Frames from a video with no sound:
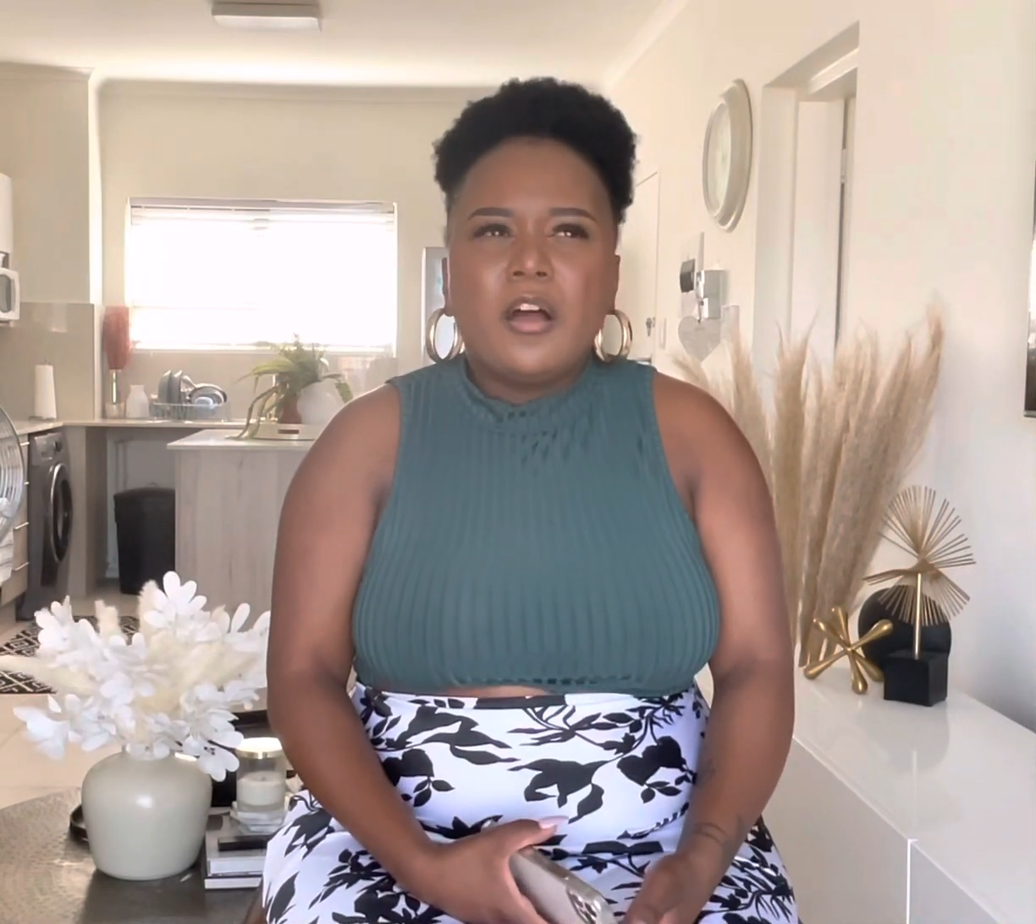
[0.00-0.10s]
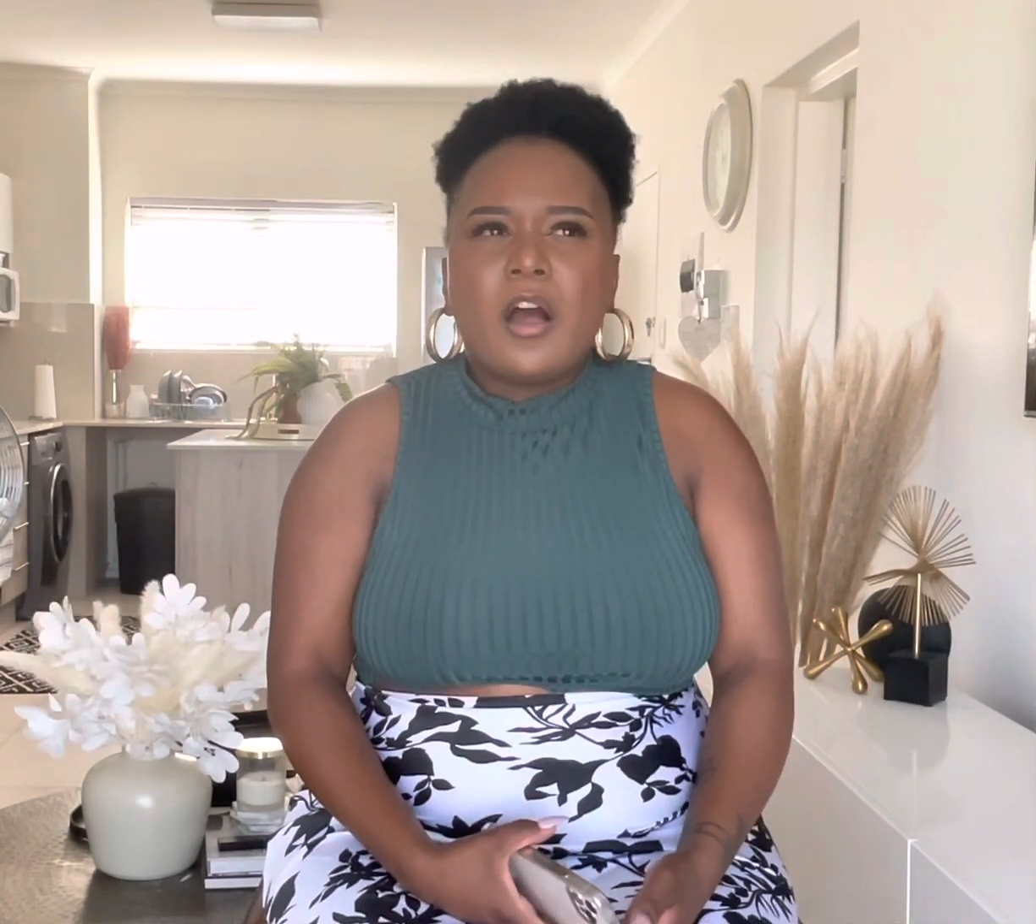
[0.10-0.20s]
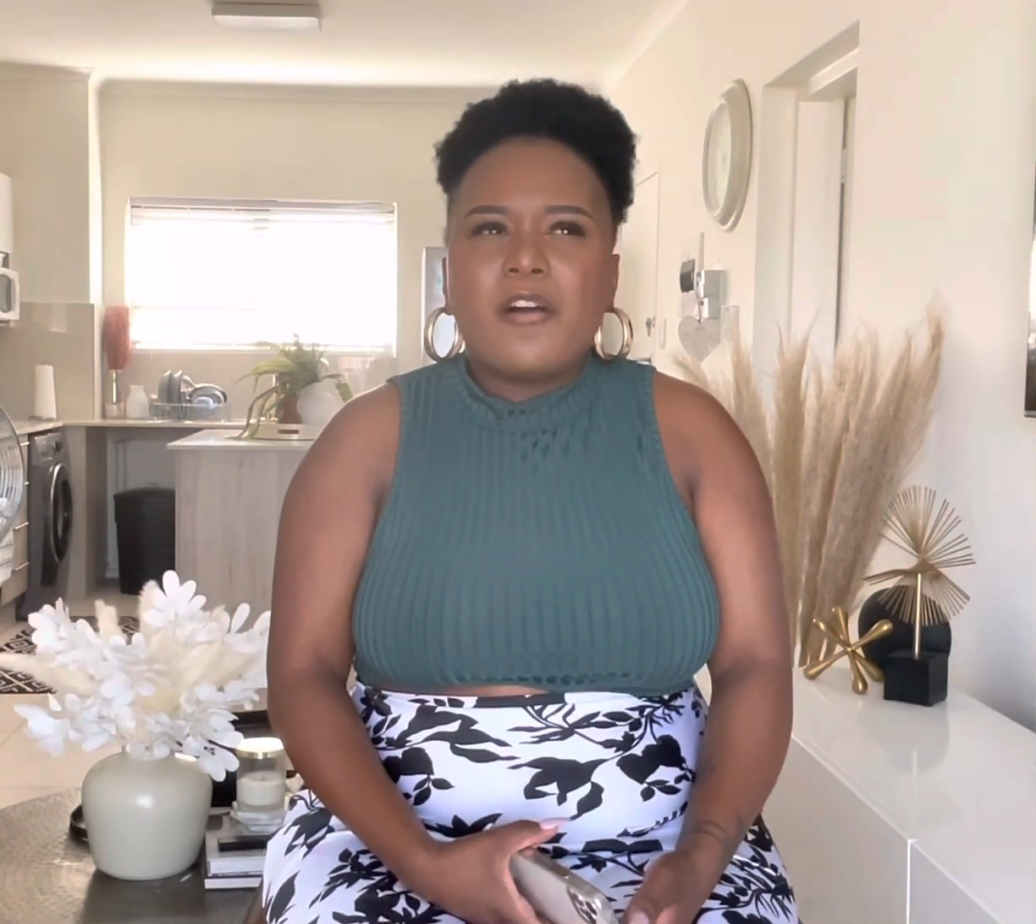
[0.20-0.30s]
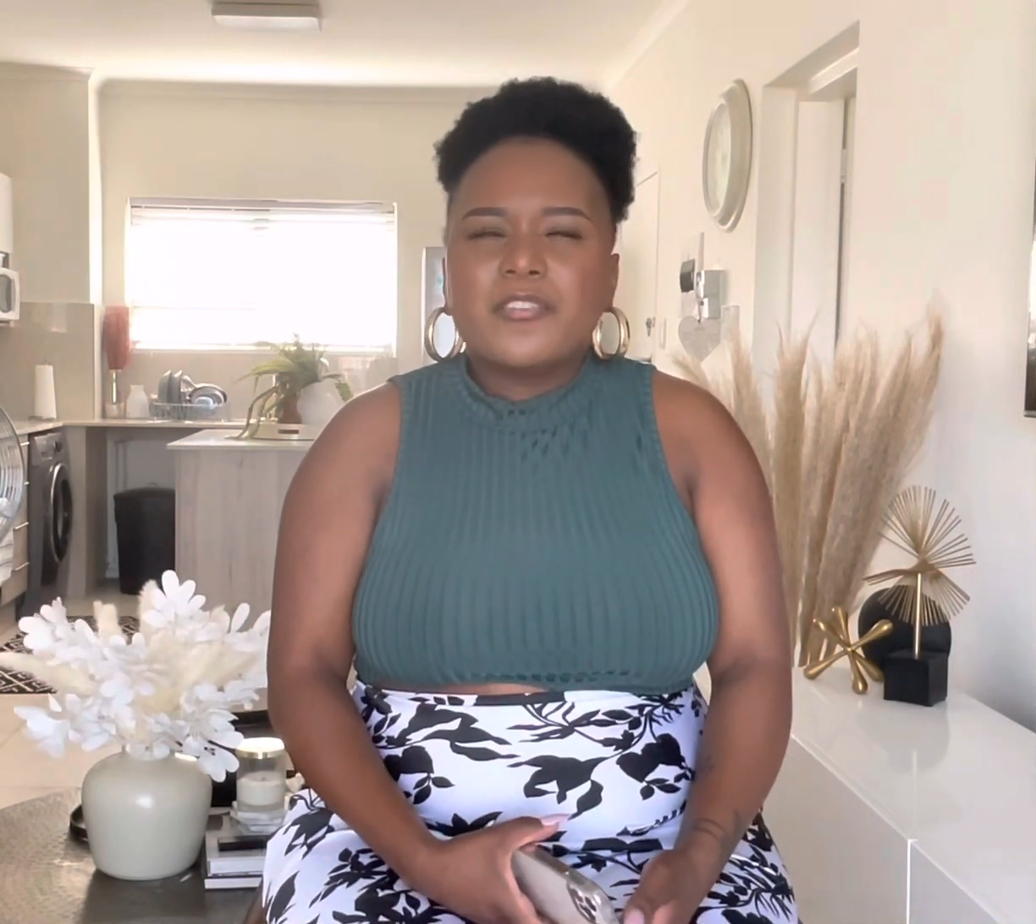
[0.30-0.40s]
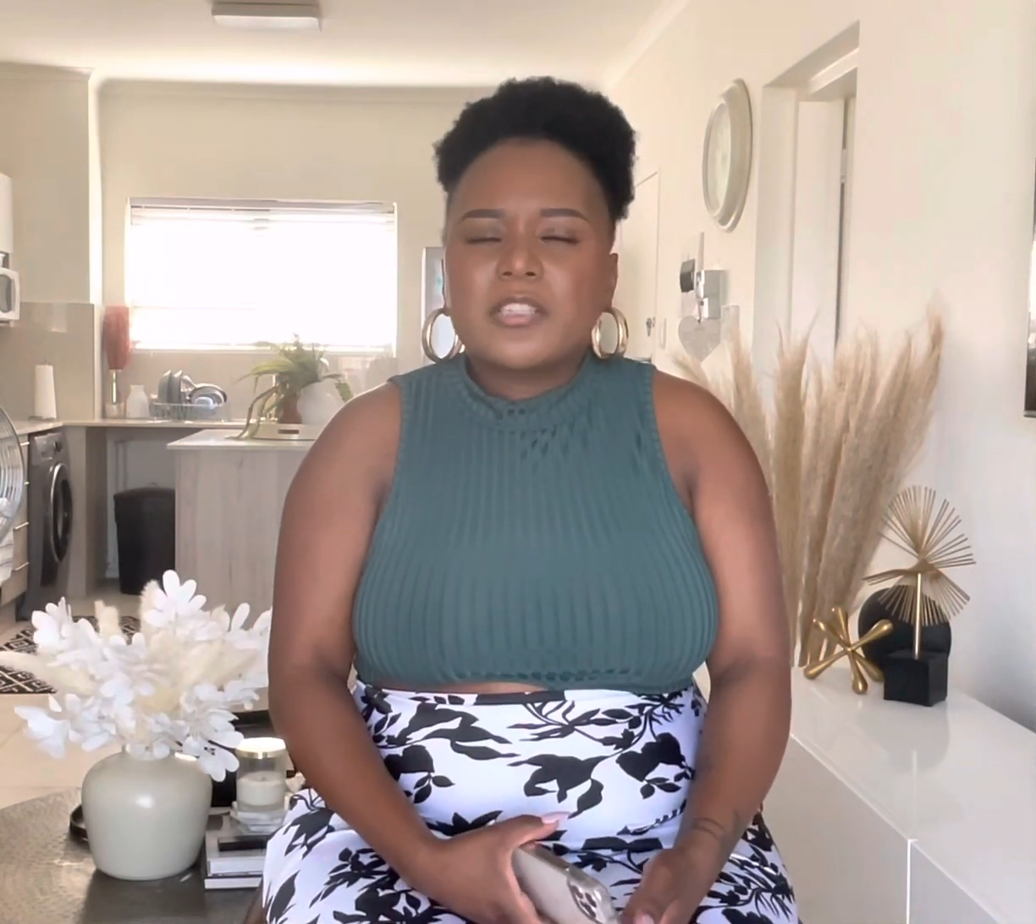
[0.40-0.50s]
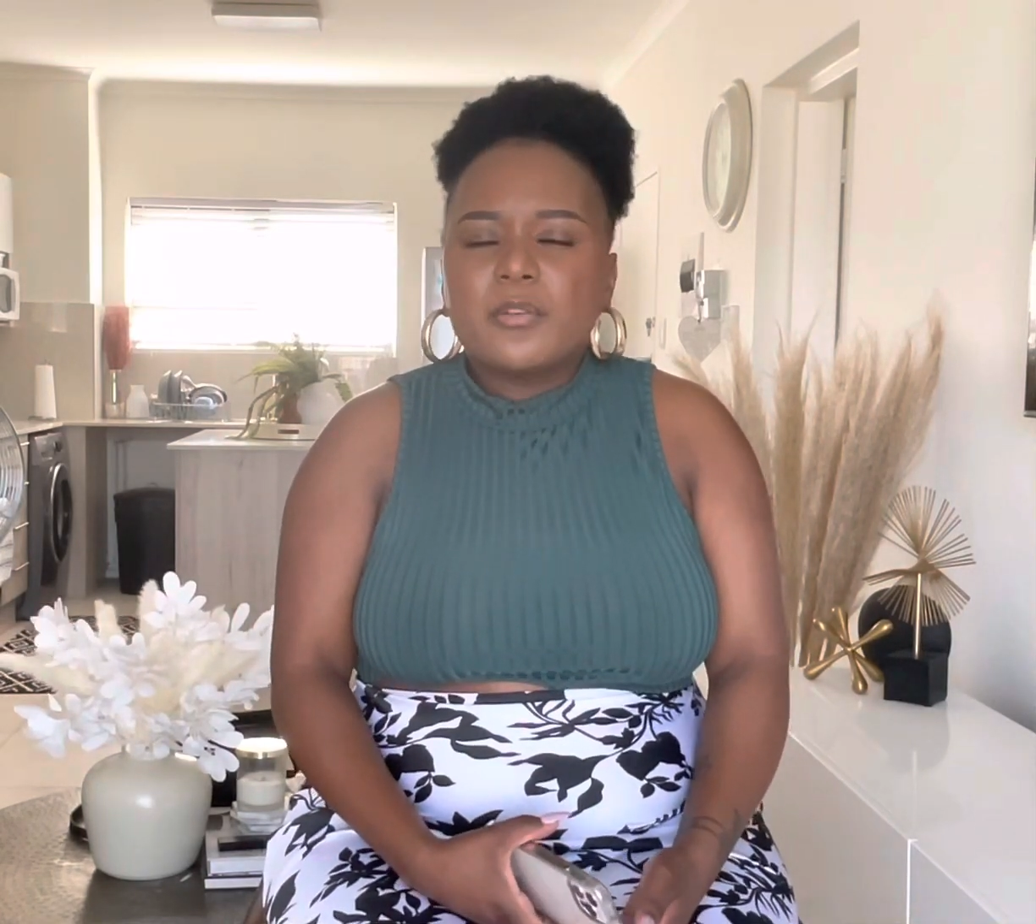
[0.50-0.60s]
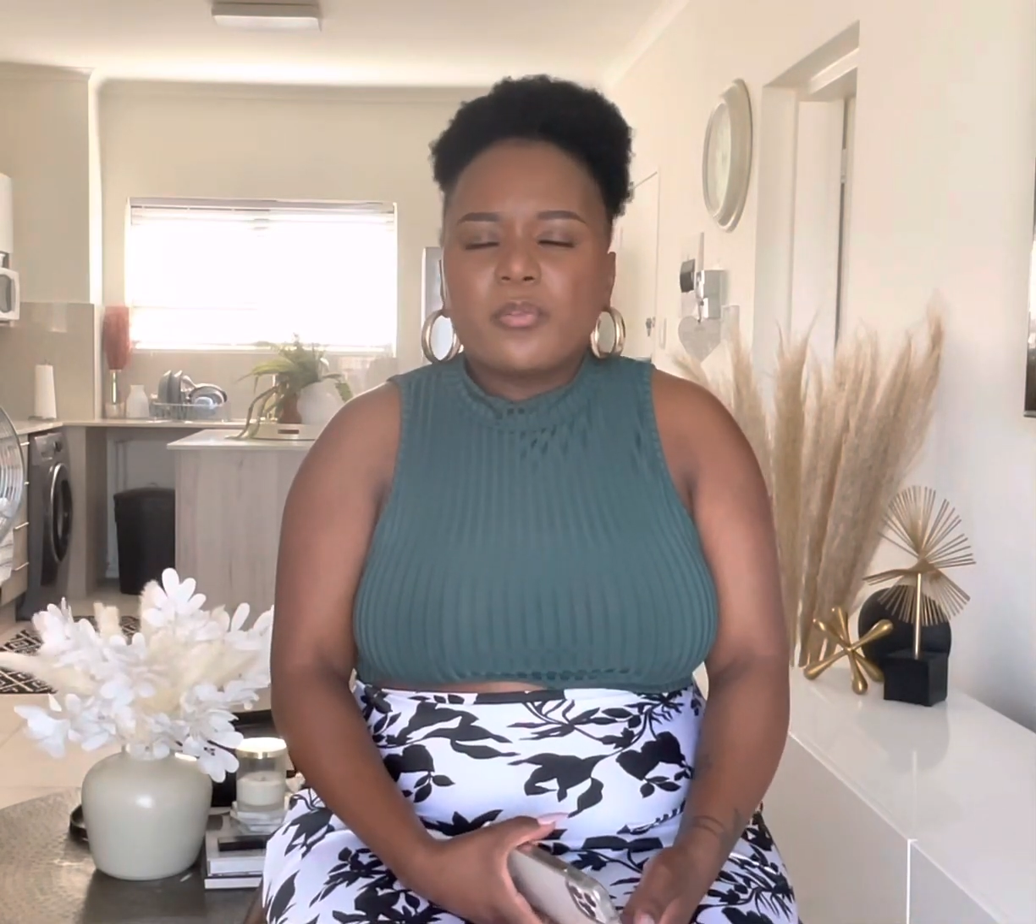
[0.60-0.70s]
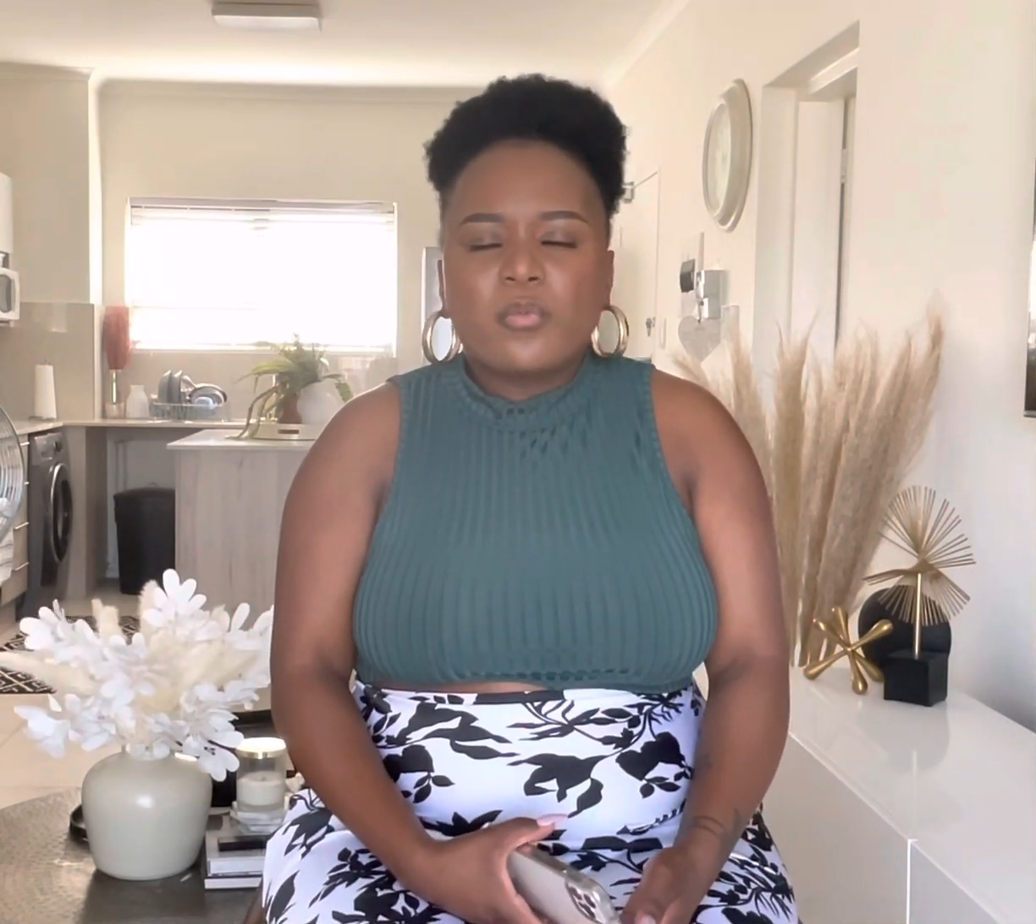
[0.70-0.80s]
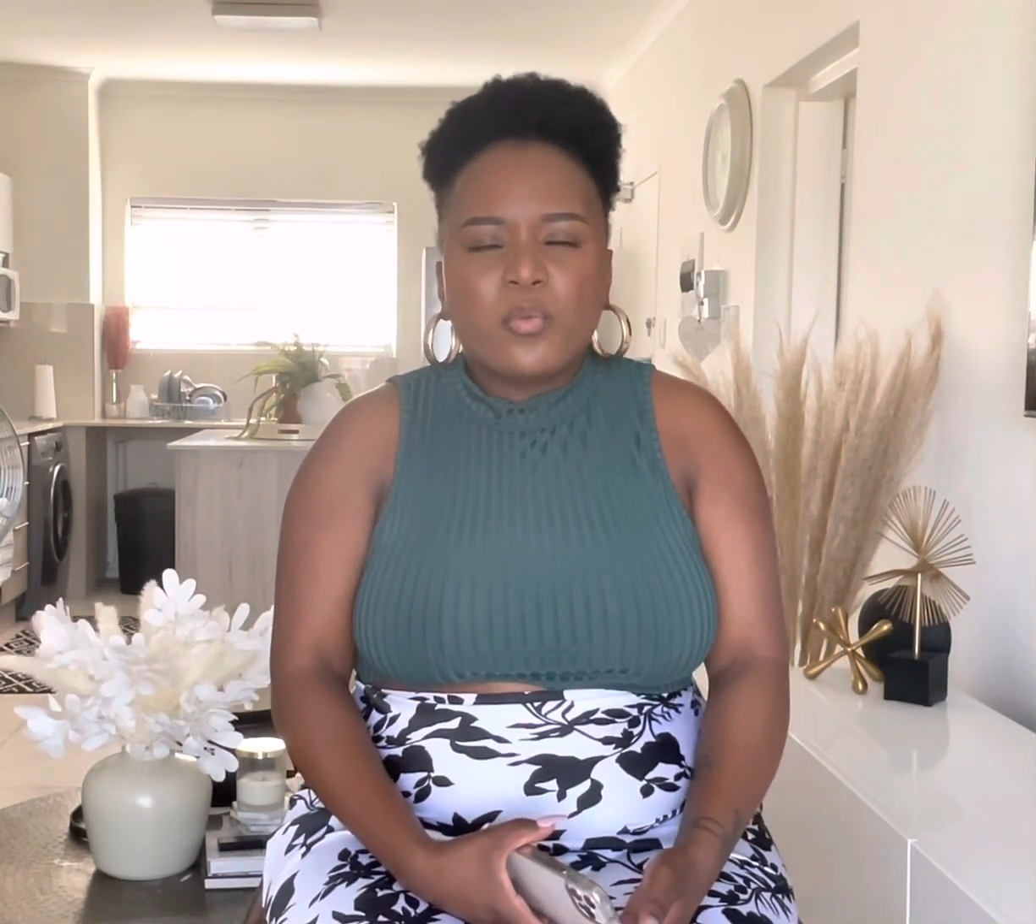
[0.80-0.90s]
Obviously with